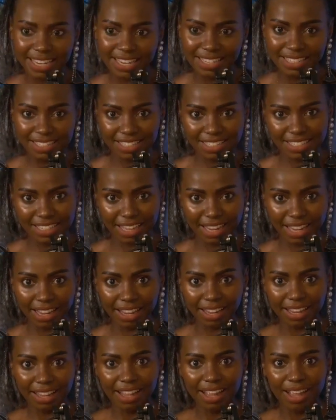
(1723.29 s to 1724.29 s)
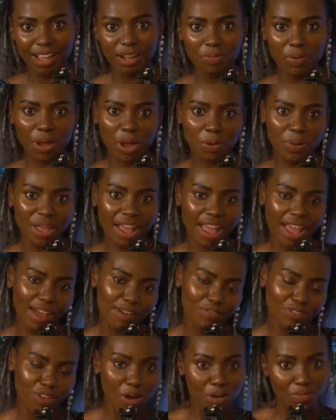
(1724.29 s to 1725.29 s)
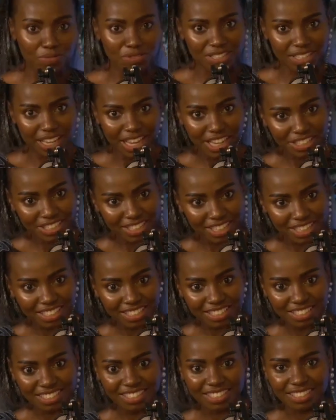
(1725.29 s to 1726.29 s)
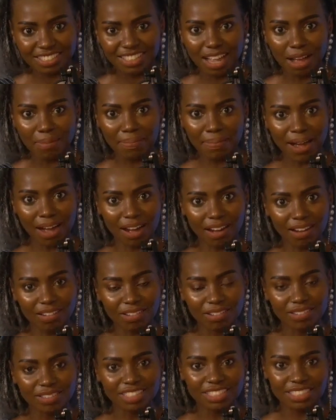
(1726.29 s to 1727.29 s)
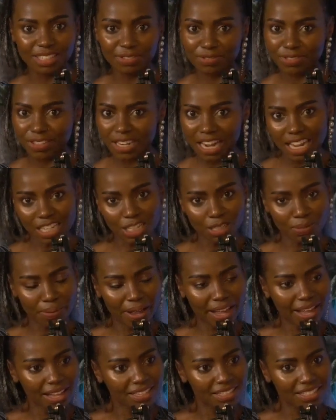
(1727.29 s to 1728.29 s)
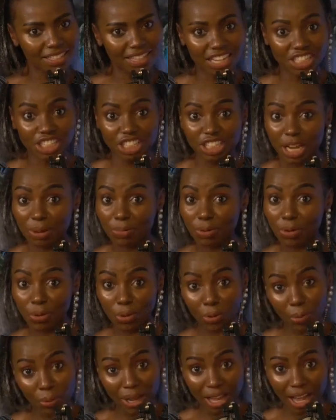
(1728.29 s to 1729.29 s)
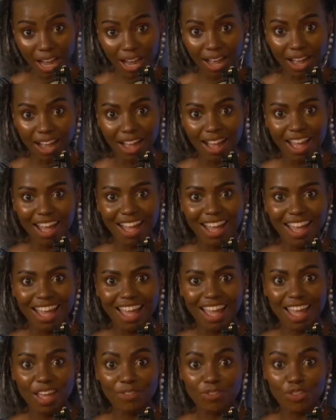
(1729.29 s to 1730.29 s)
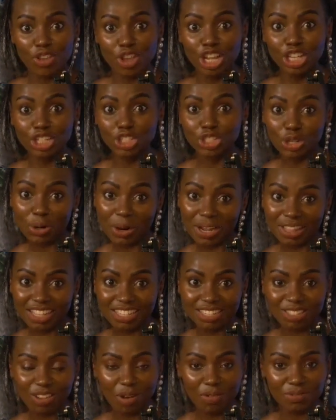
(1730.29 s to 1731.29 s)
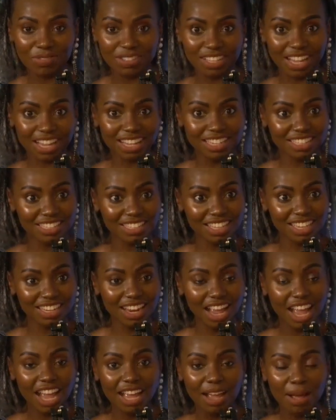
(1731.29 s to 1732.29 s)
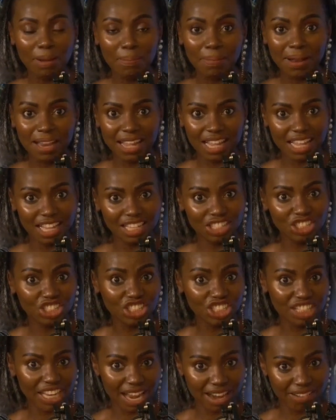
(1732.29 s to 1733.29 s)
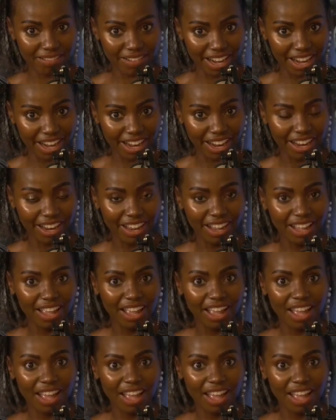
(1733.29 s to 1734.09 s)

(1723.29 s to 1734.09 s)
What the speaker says: Identity, where we have conversations about different aspects that shape who we are. If you enjoyed this conversation, please share it,